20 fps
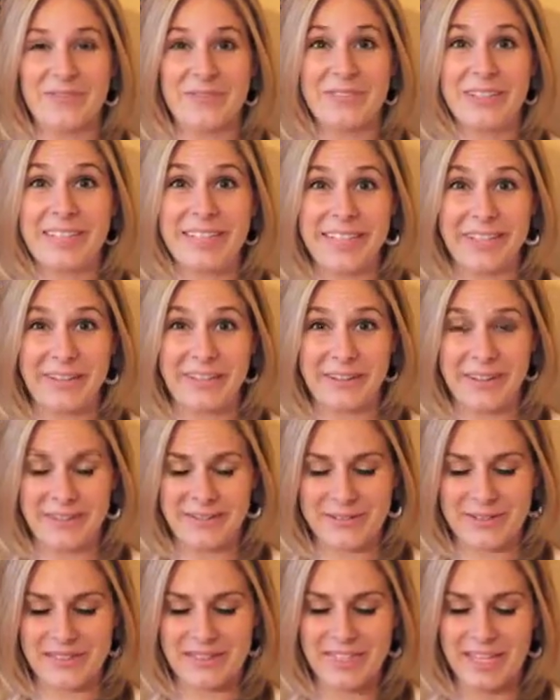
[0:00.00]
Really
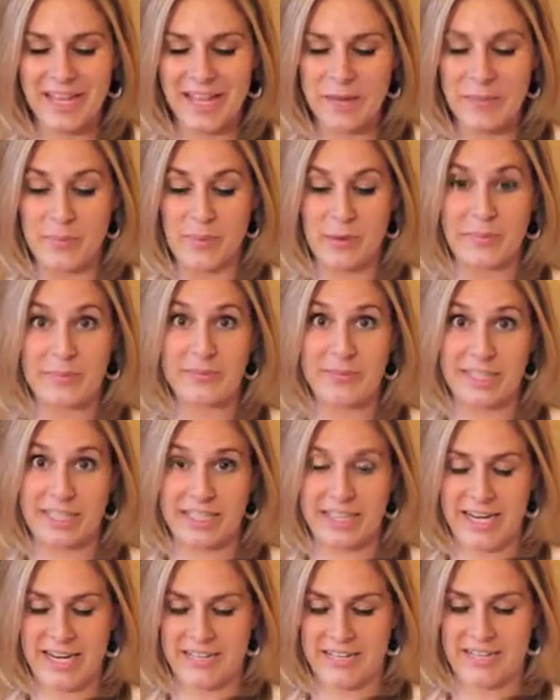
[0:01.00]
gross, but
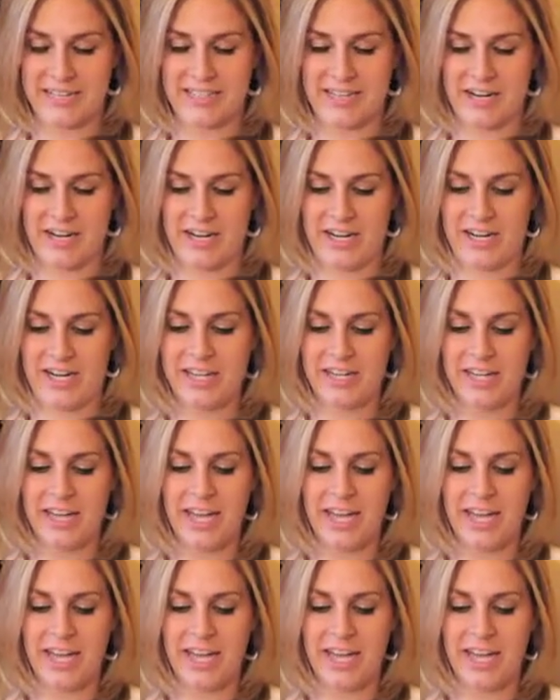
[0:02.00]
really necessary.